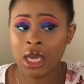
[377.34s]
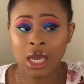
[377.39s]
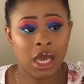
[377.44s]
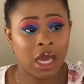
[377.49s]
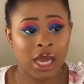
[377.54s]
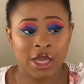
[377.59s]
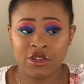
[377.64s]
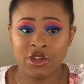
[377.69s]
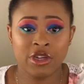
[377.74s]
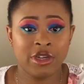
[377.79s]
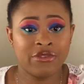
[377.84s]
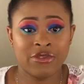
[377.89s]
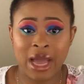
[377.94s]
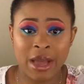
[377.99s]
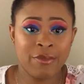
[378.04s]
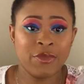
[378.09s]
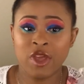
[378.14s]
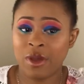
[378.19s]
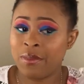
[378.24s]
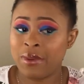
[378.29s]

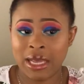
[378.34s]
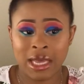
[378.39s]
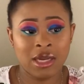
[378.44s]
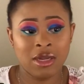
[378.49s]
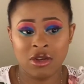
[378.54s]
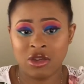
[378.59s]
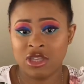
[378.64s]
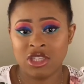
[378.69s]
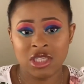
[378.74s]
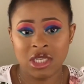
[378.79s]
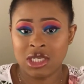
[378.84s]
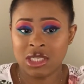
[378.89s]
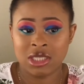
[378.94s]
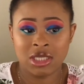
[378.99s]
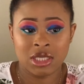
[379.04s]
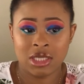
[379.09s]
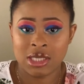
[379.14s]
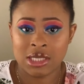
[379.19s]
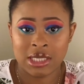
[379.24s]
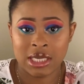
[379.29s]
I'm not planning on changing
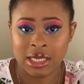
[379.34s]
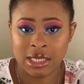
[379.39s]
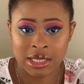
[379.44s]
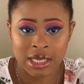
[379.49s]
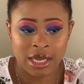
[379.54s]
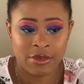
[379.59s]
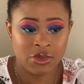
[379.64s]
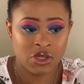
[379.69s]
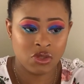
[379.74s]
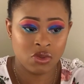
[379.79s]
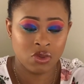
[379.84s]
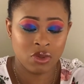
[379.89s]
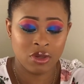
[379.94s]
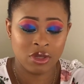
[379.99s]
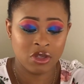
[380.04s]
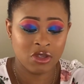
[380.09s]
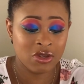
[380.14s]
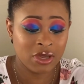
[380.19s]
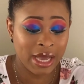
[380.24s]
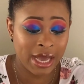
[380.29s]
this anytime soon.
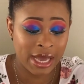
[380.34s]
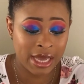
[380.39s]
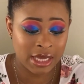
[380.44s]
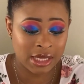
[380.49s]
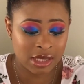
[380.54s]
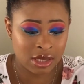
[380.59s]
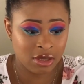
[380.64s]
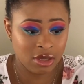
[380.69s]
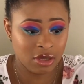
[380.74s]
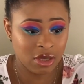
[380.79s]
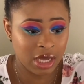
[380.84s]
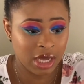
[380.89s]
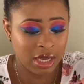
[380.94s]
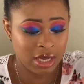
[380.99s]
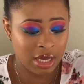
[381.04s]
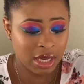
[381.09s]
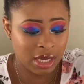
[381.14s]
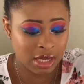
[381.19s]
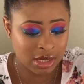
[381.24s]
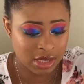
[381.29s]
You guys, look at
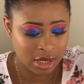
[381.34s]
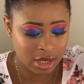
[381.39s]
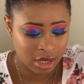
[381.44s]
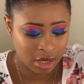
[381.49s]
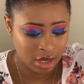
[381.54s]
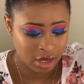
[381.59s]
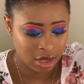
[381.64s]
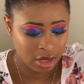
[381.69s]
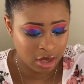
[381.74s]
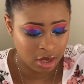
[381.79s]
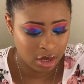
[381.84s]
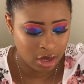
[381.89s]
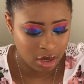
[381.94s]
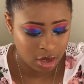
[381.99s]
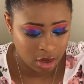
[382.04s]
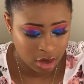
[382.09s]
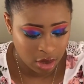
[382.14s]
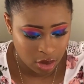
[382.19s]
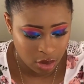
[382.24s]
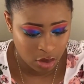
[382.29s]
that.
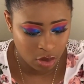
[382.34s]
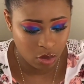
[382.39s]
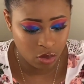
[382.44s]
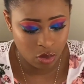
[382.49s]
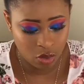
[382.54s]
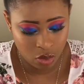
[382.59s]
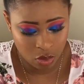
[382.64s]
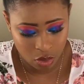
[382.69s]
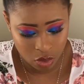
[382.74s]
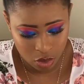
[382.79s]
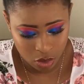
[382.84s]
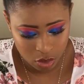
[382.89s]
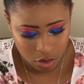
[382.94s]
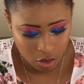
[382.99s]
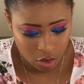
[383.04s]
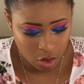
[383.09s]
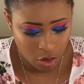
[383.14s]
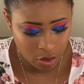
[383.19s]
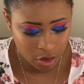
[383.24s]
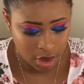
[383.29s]
Ooh,
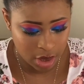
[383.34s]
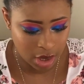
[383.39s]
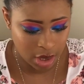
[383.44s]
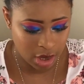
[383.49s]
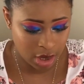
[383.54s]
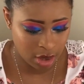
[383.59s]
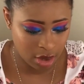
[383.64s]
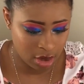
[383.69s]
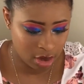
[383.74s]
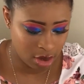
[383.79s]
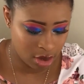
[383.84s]
okay,